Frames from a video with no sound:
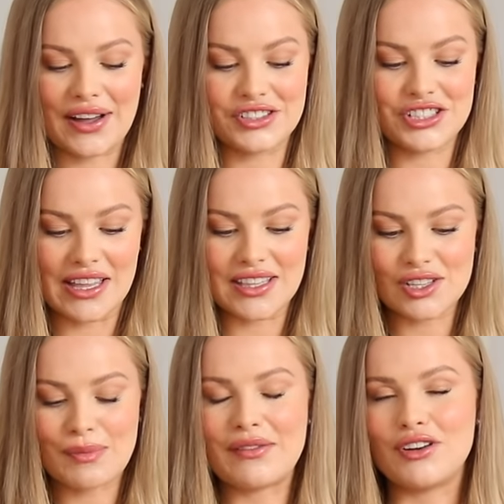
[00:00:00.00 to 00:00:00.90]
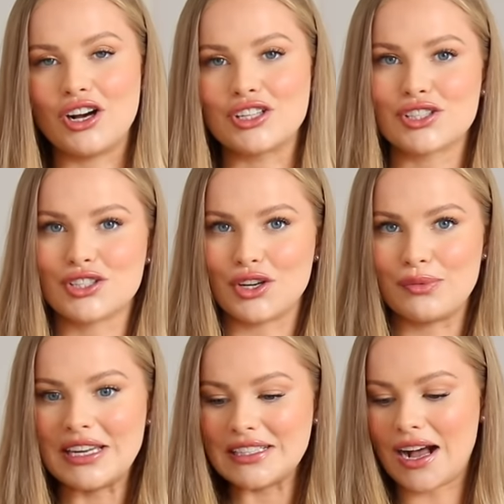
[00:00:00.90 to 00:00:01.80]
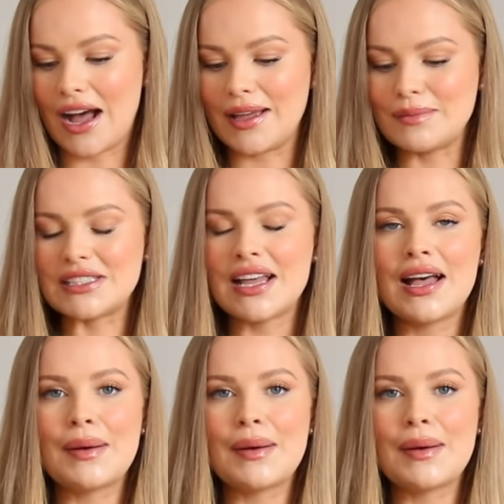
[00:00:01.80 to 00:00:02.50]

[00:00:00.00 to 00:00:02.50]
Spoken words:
I've shared this on my vlogs so many times,